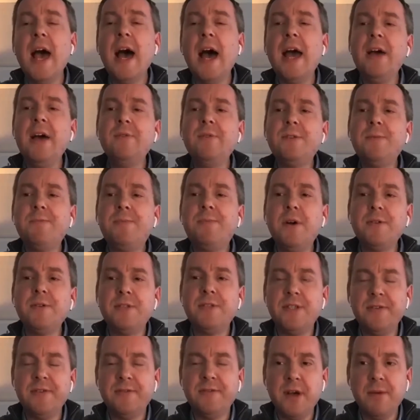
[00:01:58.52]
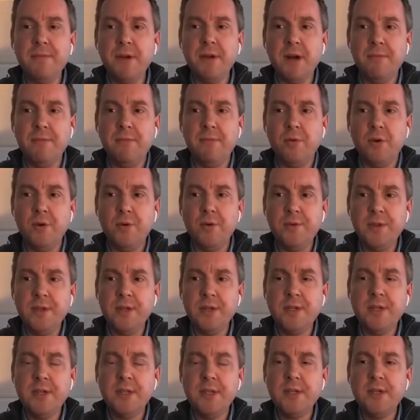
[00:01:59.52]
how was the process of coming on board with
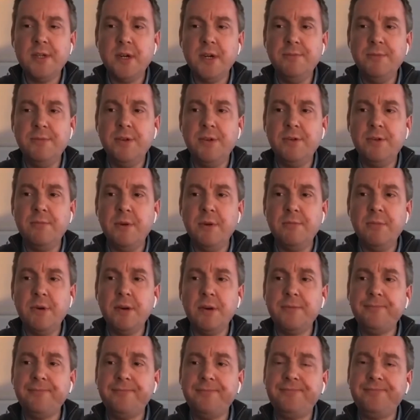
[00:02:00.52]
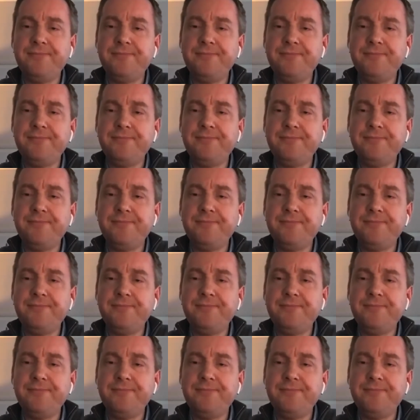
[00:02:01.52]
us at the time, do you remember?